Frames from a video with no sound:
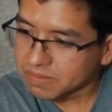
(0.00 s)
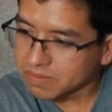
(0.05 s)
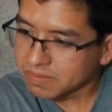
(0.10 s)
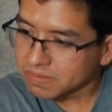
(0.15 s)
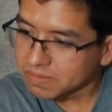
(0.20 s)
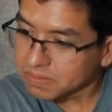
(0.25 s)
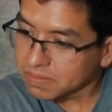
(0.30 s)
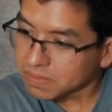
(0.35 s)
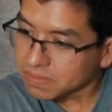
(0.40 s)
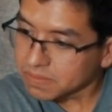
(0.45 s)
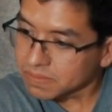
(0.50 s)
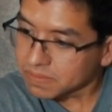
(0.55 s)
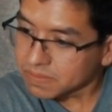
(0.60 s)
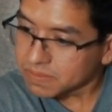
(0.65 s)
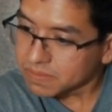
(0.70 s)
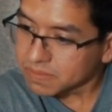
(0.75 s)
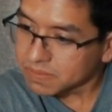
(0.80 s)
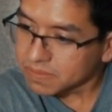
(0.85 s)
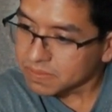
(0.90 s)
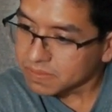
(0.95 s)

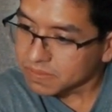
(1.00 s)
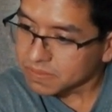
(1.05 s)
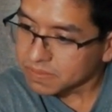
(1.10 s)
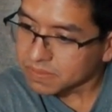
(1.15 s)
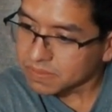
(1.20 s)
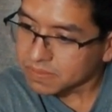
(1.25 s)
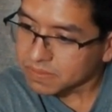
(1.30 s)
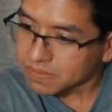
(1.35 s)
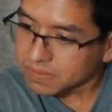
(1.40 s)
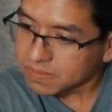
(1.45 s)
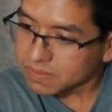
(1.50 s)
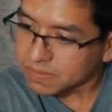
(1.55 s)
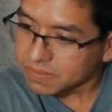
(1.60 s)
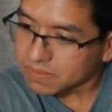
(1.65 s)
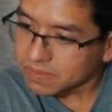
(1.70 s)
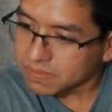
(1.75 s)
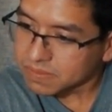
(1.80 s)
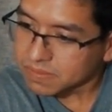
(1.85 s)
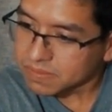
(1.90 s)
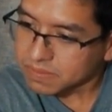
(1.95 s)

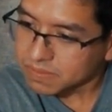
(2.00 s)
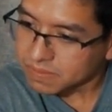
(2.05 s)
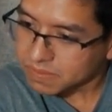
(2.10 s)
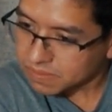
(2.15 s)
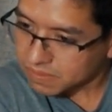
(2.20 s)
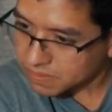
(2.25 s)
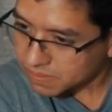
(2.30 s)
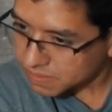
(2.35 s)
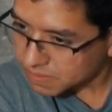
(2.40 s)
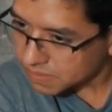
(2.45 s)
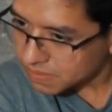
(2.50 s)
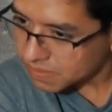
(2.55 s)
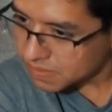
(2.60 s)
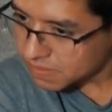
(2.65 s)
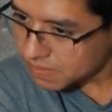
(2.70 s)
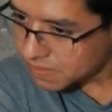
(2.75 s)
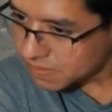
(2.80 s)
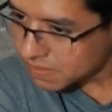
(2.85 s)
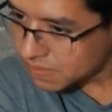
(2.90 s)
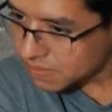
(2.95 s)

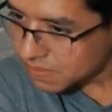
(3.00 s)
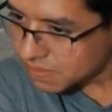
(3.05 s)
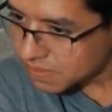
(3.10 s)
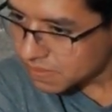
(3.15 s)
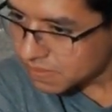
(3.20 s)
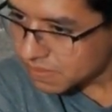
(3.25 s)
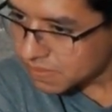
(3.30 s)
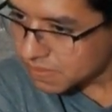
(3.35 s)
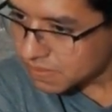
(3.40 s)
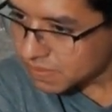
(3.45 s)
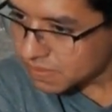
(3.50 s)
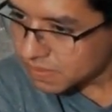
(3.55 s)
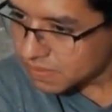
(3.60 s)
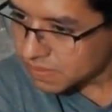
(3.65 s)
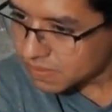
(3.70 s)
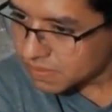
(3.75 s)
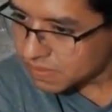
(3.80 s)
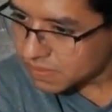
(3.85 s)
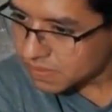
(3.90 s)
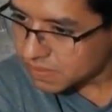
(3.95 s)

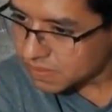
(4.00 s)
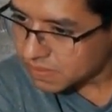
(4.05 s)
No words are spoken by the person on screen.